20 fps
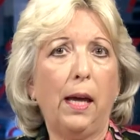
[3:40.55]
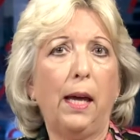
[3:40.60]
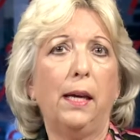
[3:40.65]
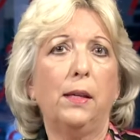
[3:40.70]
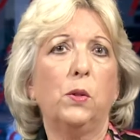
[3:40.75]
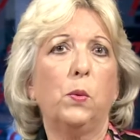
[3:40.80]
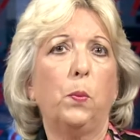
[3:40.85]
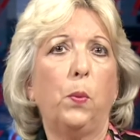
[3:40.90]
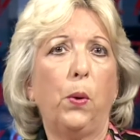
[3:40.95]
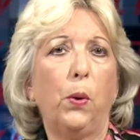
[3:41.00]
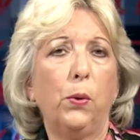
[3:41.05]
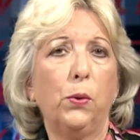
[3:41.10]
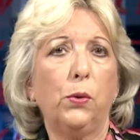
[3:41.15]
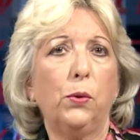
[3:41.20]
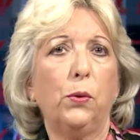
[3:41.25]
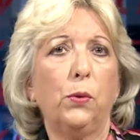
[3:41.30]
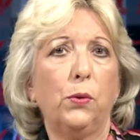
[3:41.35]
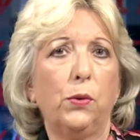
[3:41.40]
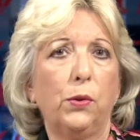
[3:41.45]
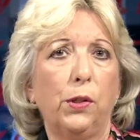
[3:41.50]
as
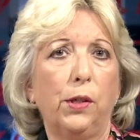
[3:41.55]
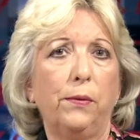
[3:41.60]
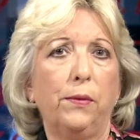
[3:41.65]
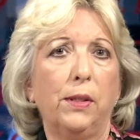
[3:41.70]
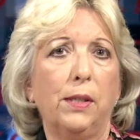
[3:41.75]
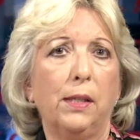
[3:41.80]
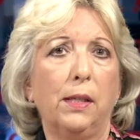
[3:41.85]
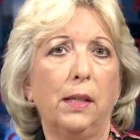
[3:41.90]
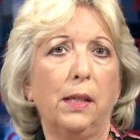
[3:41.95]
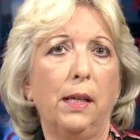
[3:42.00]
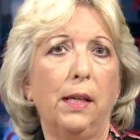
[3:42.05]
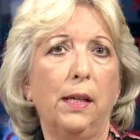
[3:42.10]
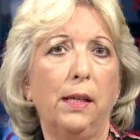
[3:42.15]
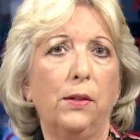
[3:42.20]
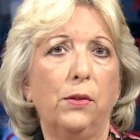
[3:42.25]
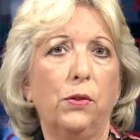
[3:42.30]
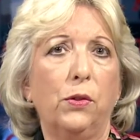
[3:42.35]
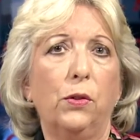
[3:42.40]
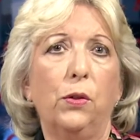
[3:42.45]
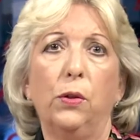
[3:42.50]
postal service
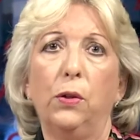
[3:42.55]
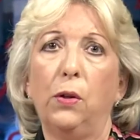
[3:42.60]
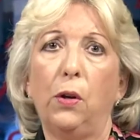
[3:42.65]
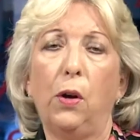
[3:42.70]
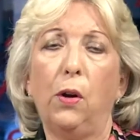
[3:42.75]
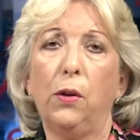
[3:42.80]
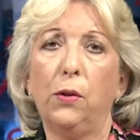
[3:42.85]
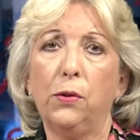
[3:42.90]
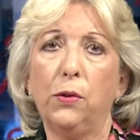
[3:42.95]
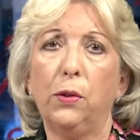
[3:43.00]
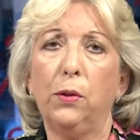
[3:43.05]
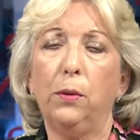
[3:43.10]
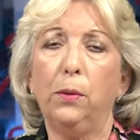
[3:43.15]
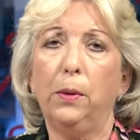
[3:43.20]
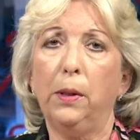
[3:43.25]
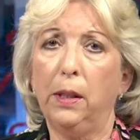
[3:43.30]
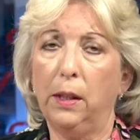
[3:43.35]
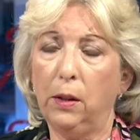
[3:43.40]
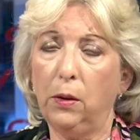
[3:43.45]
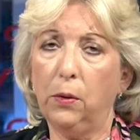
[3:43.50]
delays could also
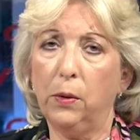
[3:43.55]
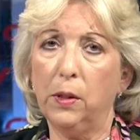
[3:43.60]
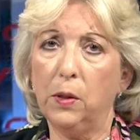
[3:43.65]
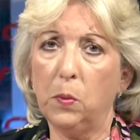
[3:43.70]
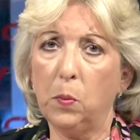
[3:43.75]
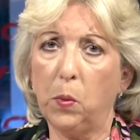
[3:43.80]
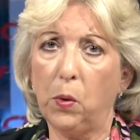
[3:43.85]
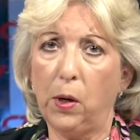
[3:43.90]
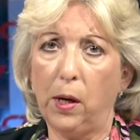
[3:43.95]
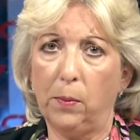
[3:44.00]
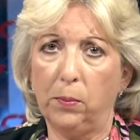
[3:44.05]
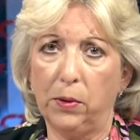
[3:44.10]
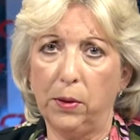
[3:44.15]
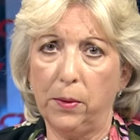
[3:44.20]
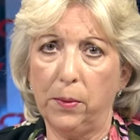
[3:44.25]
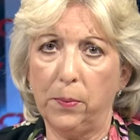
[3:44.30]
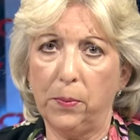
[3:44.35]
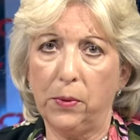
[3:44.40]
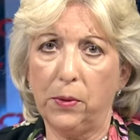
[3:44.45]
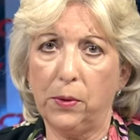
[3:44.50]
increase
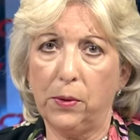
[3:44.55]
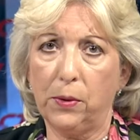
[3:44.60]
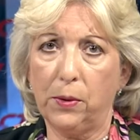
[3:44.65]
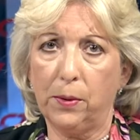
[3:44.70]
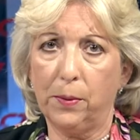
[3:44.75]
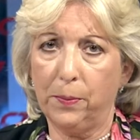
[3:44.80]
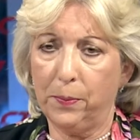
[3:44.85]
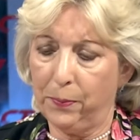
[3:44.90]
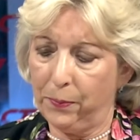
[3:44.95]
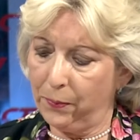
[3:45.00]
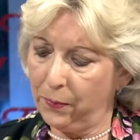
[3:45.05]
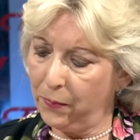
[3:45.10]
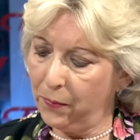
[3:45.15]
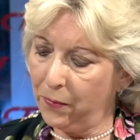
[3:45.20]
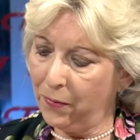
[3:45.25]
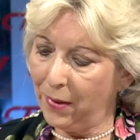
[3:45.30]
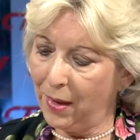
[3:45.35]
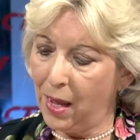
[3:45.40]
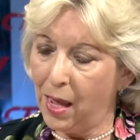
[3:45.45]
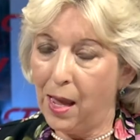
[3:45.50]
problems.
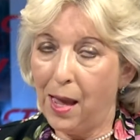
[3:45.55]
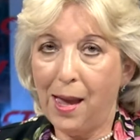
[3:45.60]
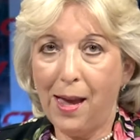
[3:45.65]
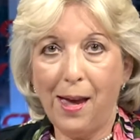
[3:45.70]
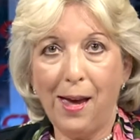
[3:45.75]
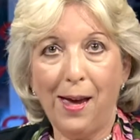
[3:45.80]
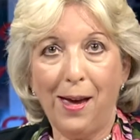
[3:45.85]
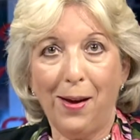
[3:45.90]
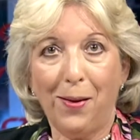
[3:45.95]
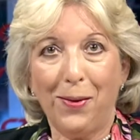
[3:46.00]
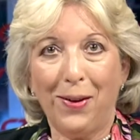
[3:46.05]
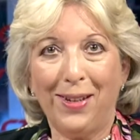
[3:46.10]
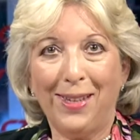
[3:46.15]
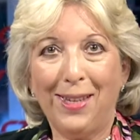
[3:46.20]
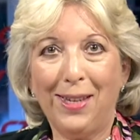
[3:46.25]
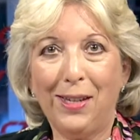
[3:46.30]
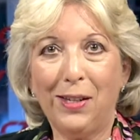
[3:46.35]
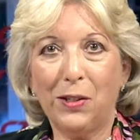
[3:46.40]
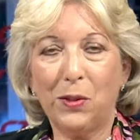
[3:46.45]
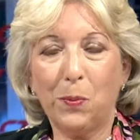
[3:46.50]
Well,
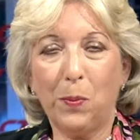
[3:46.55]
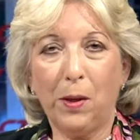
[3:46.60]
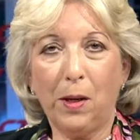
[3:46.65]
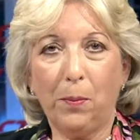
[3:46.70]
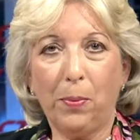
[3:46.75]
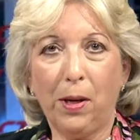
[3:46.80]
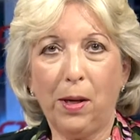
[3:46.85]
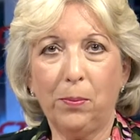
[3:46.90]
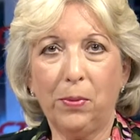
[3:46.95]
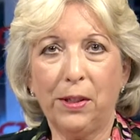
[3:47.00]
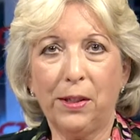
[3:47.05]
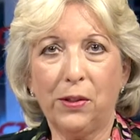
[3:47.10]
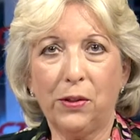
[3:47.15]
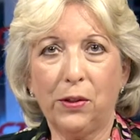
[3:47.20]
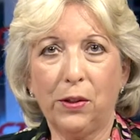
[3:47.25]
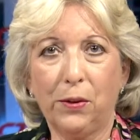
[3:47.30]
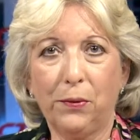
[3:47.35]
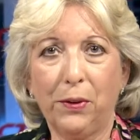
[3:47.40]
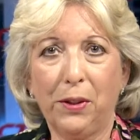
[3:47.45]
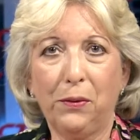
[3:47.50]
he has been a public
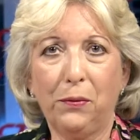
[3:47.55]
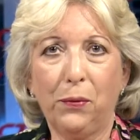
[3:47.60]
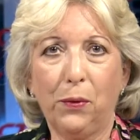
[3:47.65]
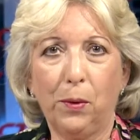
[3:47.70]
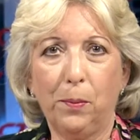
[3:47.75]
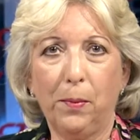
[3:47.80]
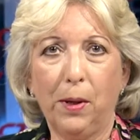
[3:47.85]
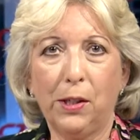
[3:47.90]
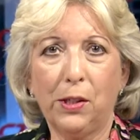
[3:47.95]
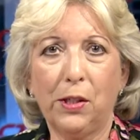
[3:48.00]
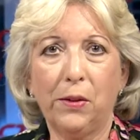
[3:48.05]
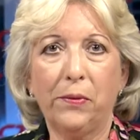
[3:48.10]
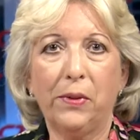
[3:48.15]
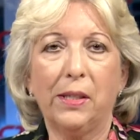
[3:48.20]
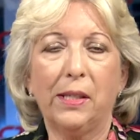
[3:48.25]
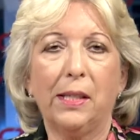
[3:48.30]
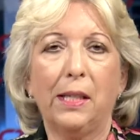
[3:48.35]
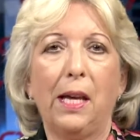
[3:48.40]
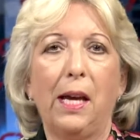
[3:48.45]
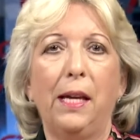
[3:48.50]
servant for much of
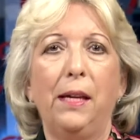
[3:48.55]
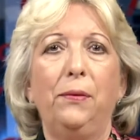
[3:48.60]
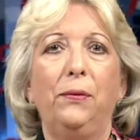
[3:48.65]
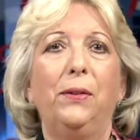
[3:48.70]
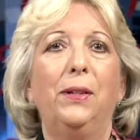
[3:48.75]
his life.